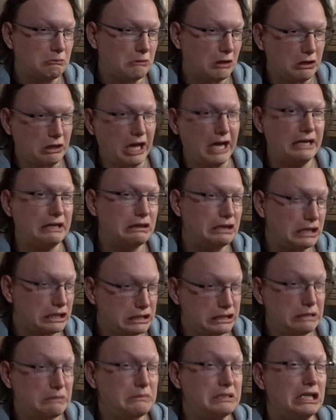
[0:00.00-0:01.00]
Like,
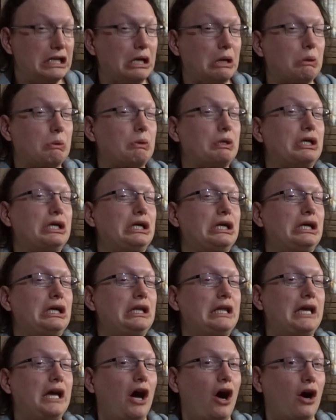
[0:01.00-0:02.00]
that seems like a
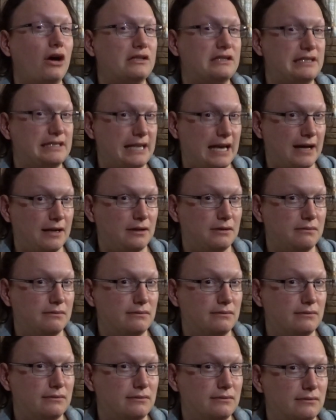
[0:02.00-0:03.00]
really hard sell.
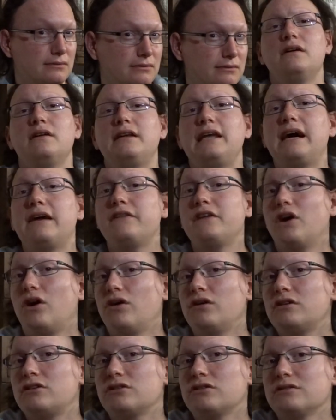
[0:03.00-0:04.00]
Now, the
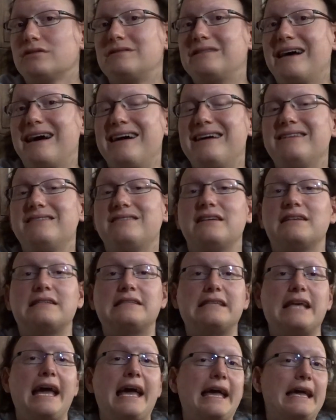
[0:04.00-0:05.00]
article does
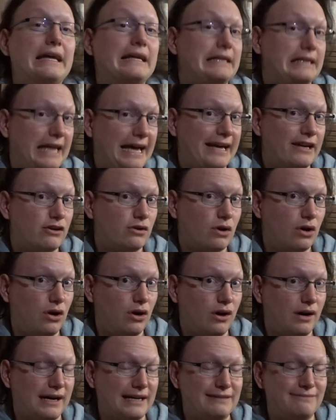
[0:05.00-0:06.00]
say later
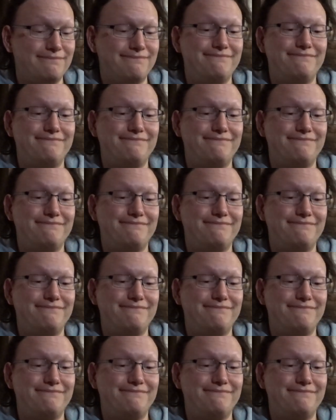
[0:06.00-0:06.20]
on,